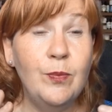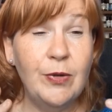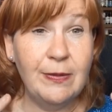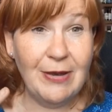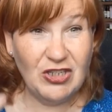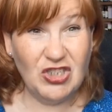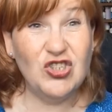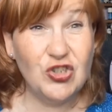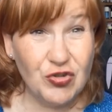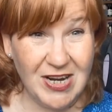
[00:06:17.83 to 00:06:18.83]
But imagine
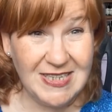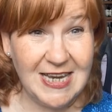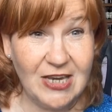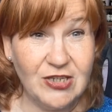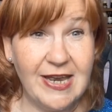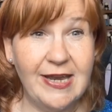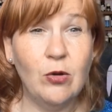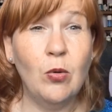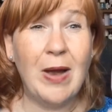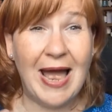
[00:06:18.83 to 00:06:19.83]
stress
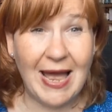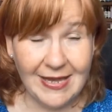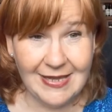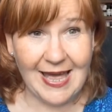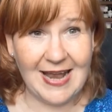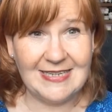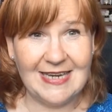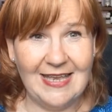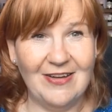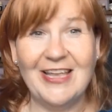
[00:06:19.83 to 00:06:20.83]
headache or anger
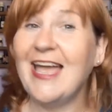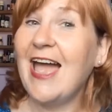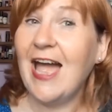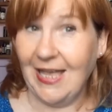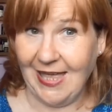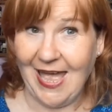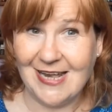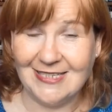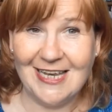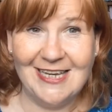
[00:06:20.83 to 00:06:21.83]
headache. I get anger
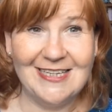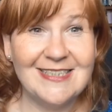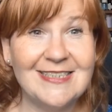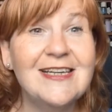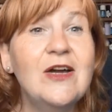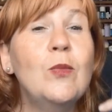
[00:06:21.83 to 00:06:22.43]
headaches.